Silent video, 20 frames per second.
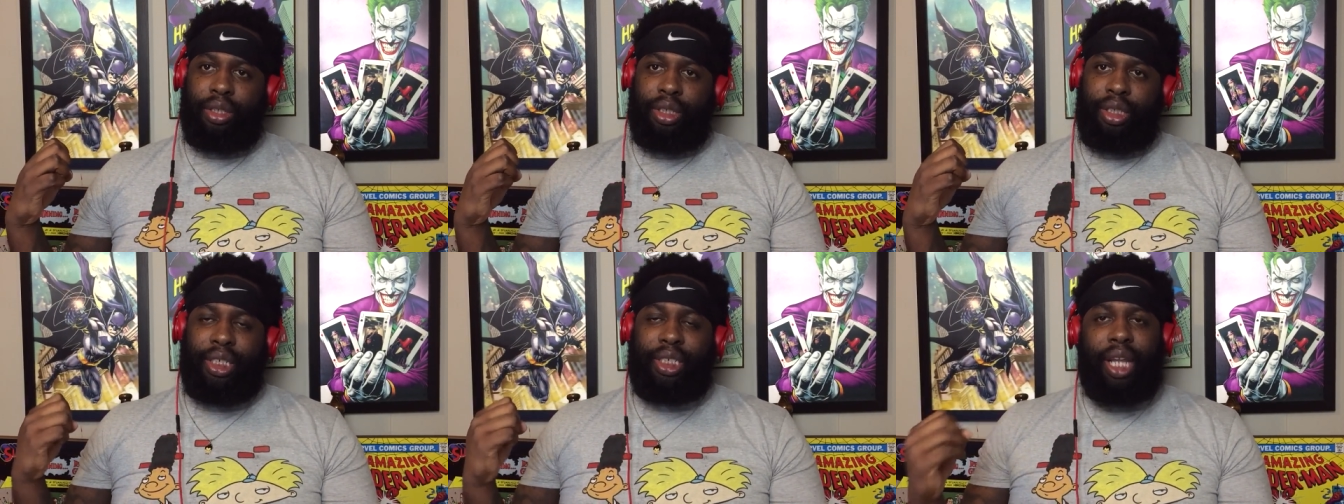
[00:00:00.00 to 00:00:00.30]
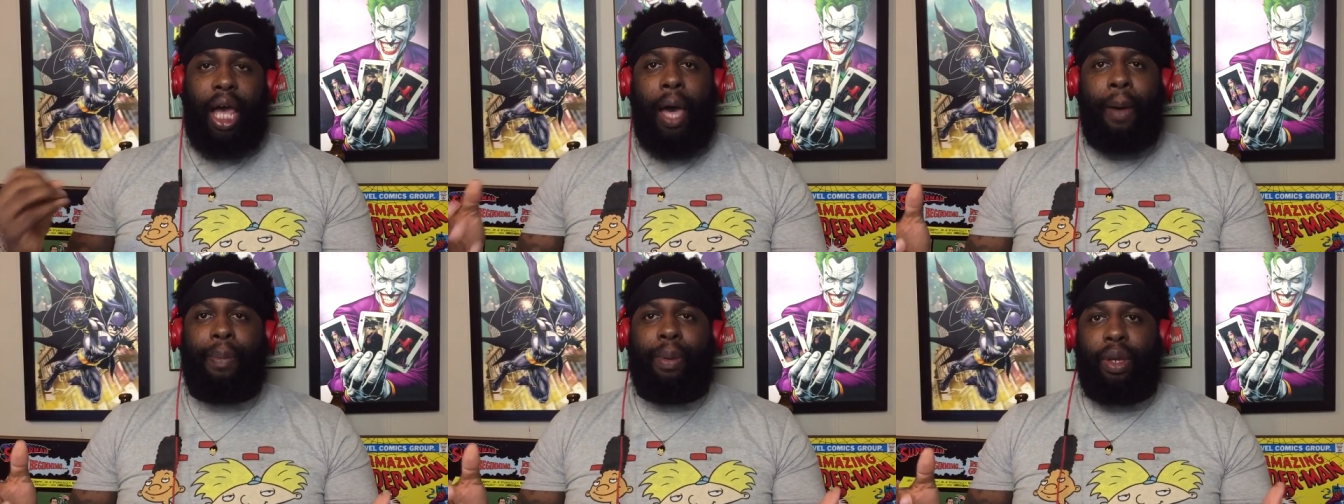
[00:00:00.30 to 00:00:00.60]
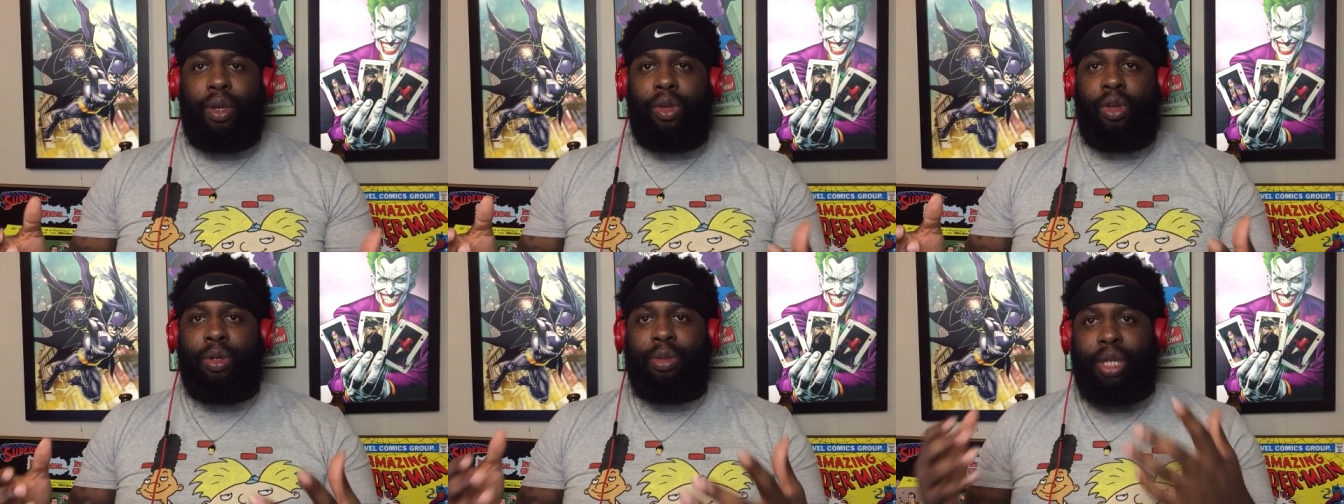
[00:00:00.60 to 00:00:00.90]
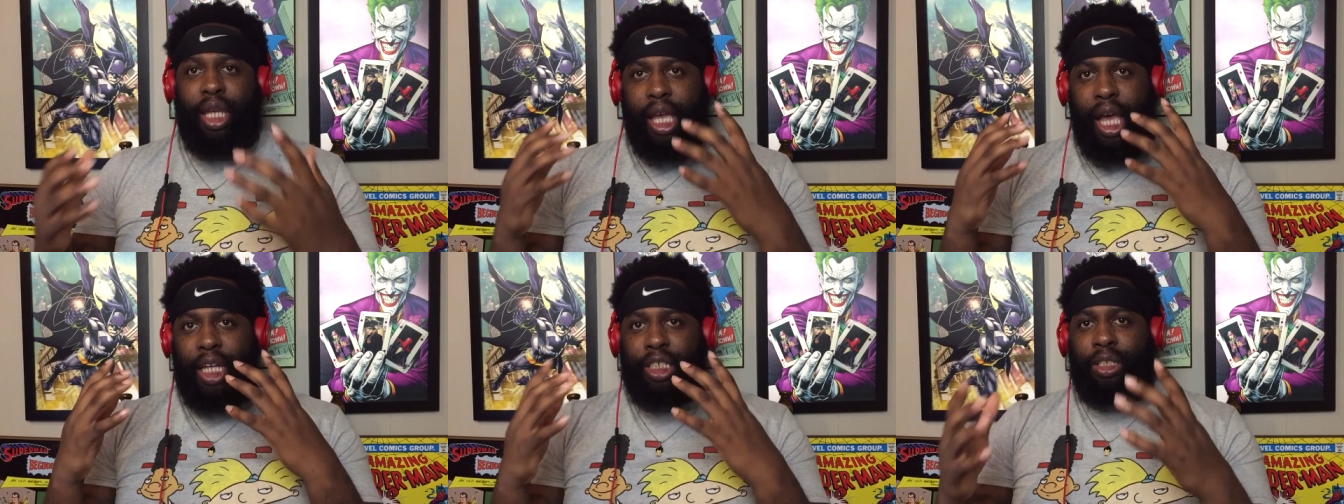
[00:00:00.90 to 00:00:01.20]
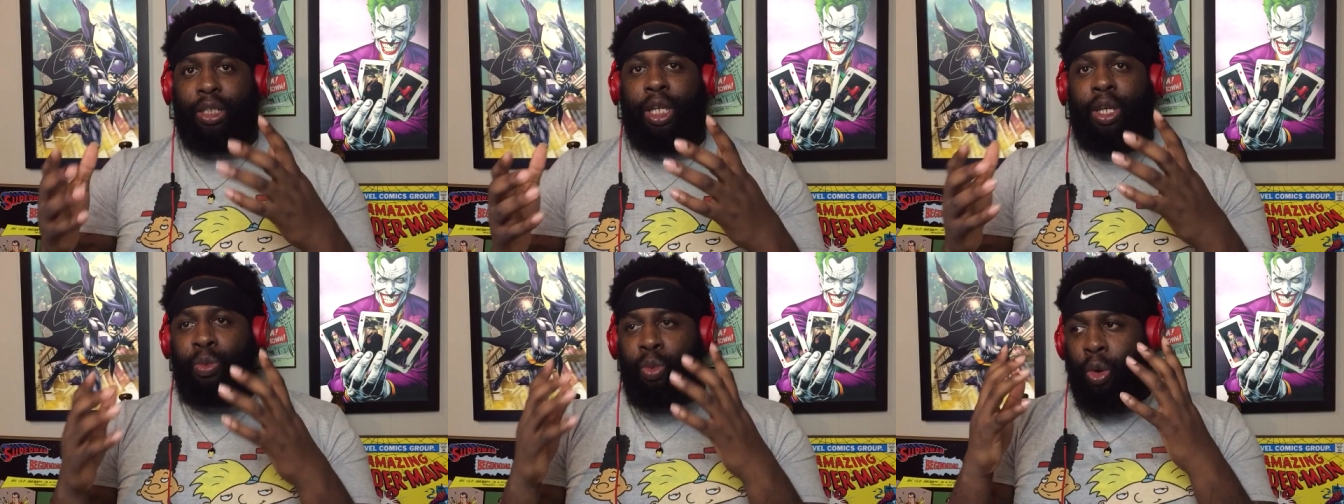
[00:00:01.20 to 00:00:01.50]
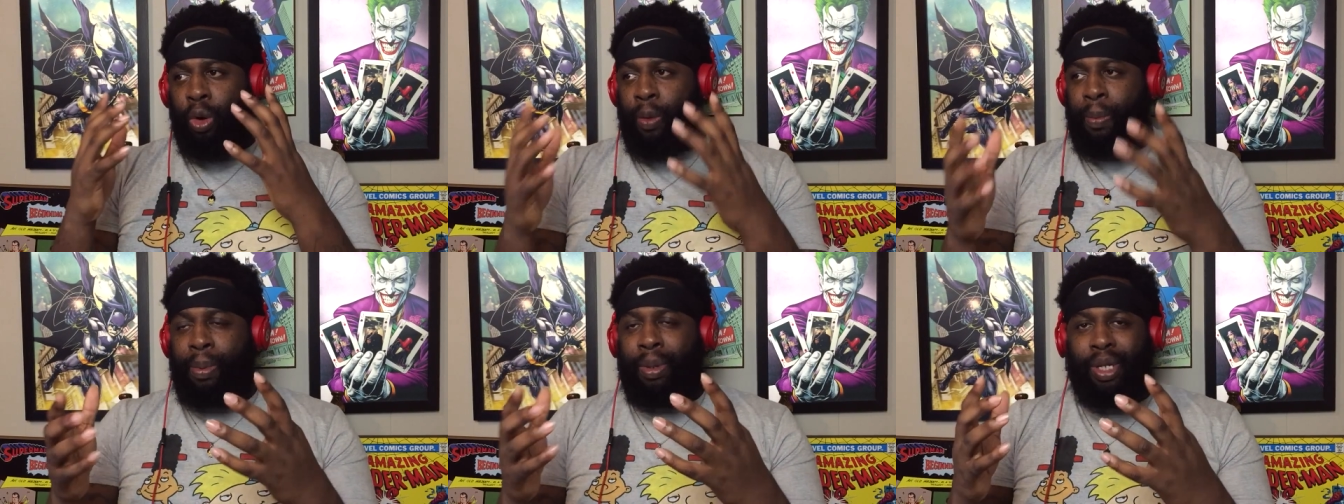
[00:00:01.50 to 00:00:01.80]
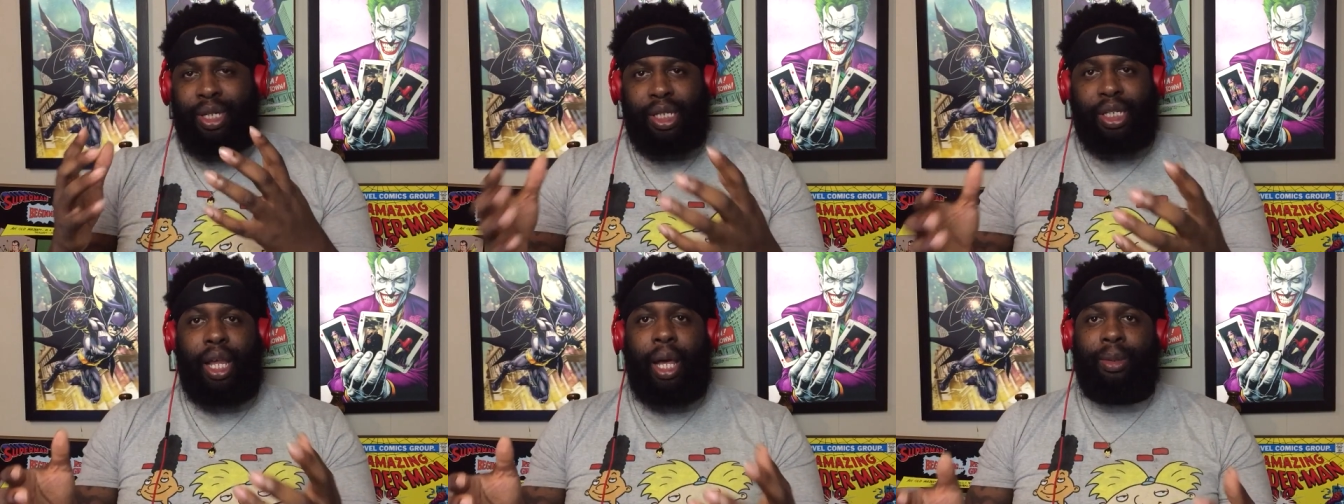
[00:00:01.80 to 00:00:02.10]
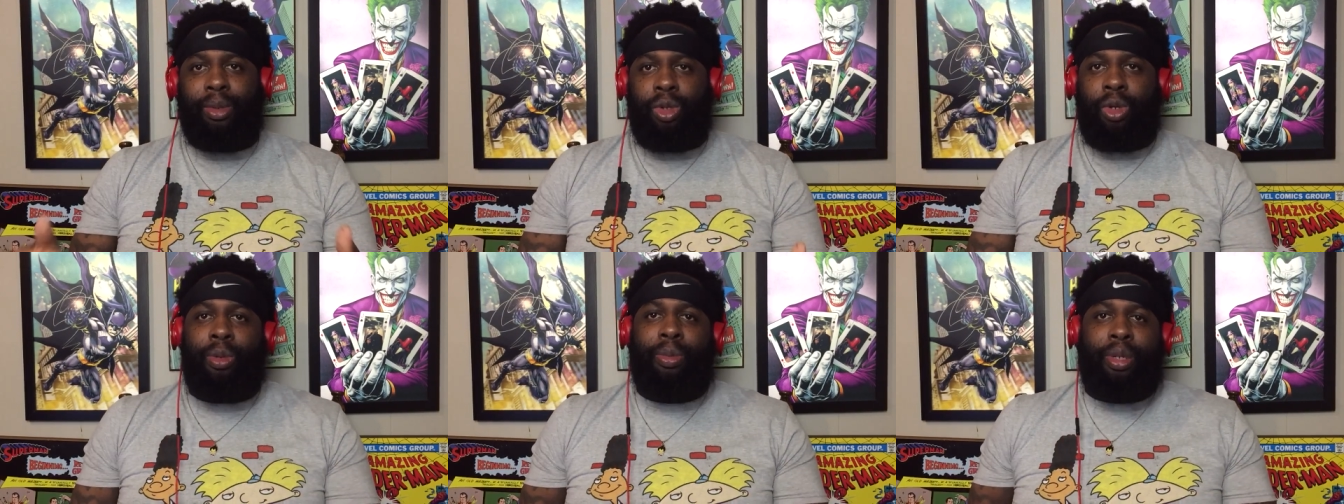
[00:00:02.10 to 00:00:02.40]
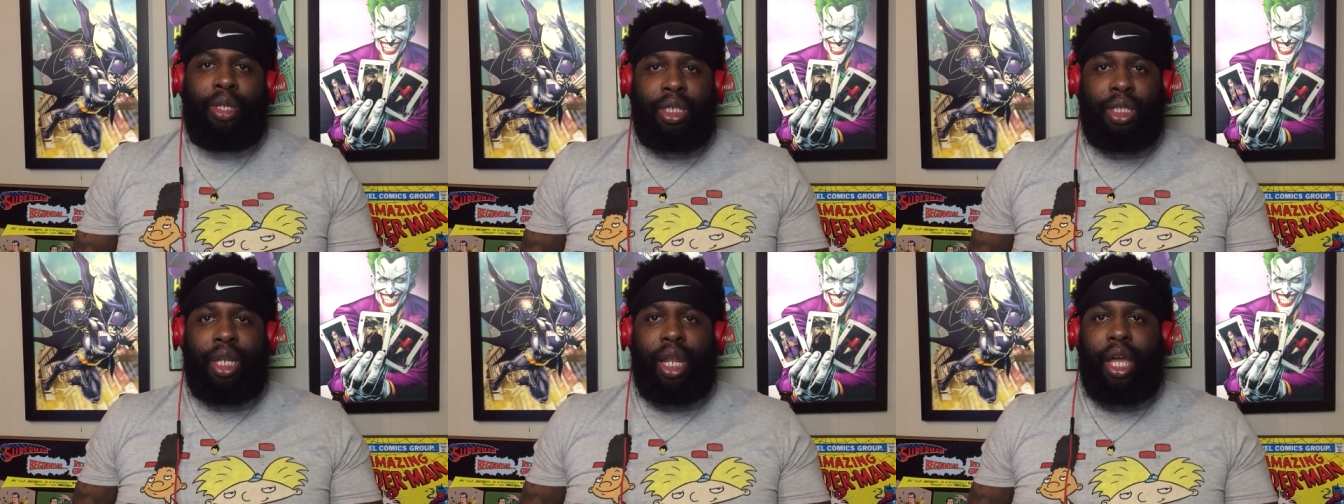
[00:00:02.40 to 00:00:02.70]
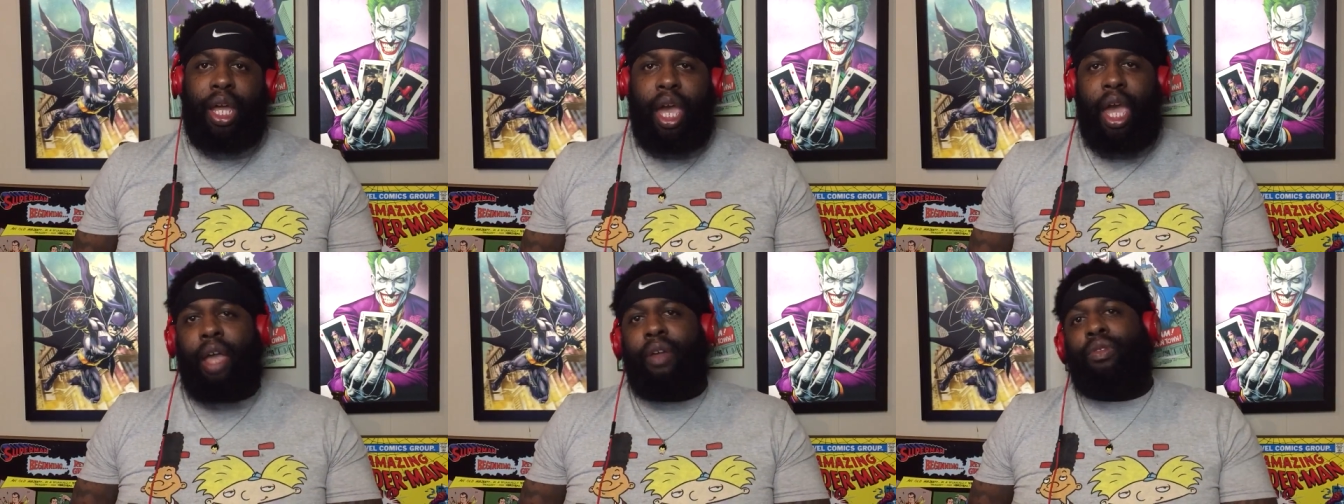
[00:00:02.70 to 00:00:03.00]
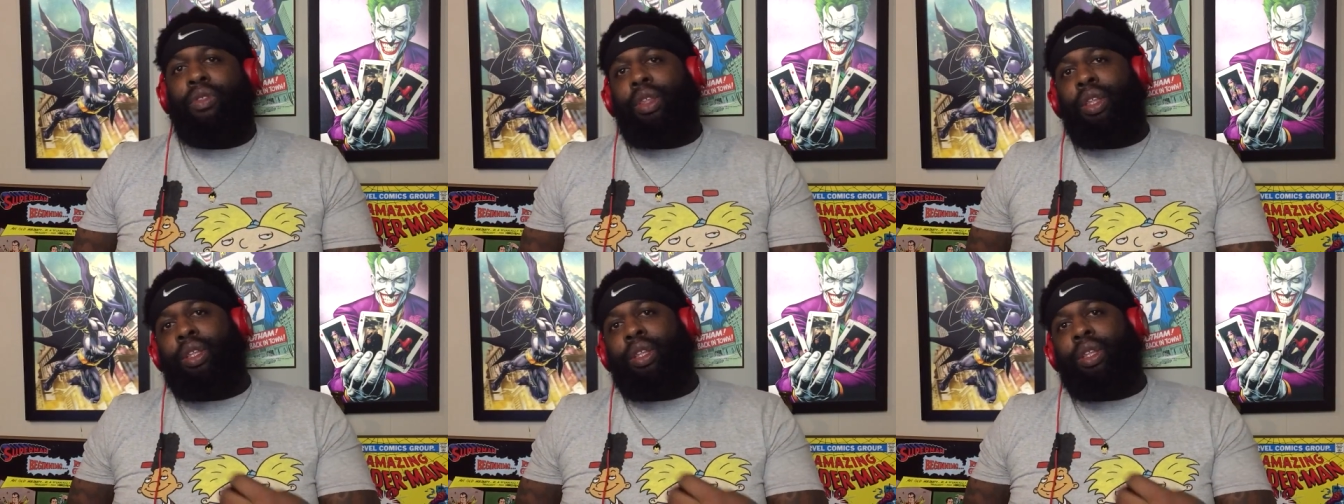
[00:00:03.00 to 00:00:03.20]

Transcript: stop it. You know what I'm saying? He want to put a stop to it because, like, hey,